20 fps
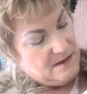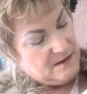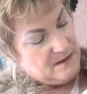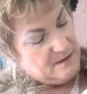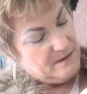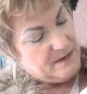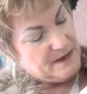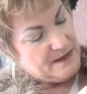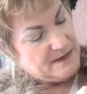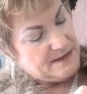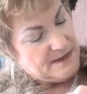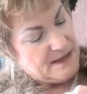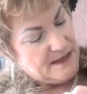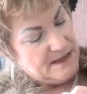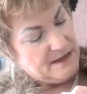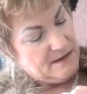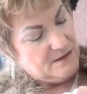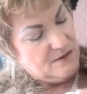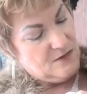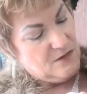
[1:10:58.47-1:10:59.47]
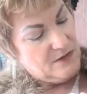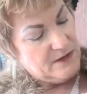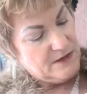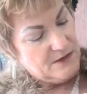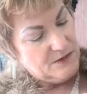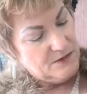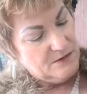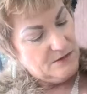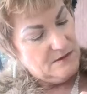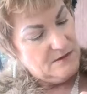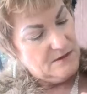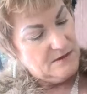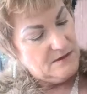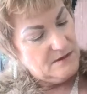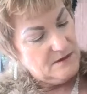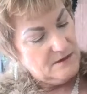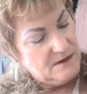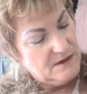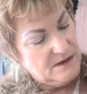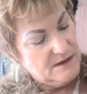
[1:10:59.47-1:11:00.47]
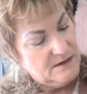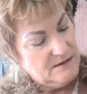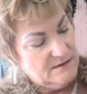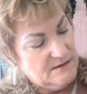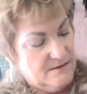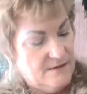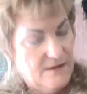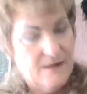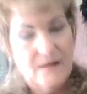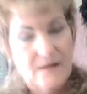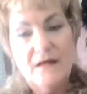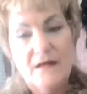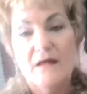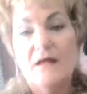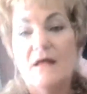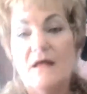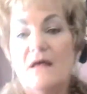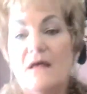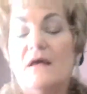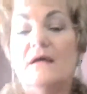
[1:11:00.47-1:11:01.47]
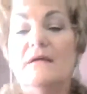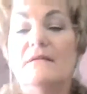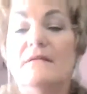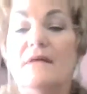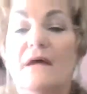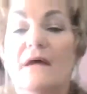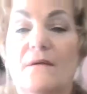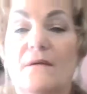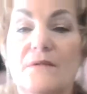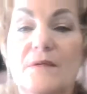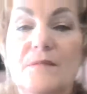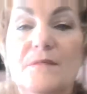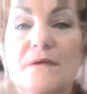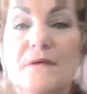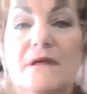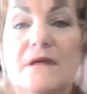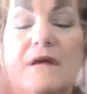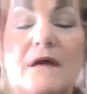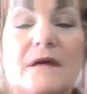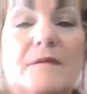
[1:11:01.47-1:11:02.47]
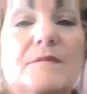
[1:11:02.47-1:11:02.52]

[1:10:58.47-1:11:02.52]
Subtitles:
Let me take a quicker look. And that would be a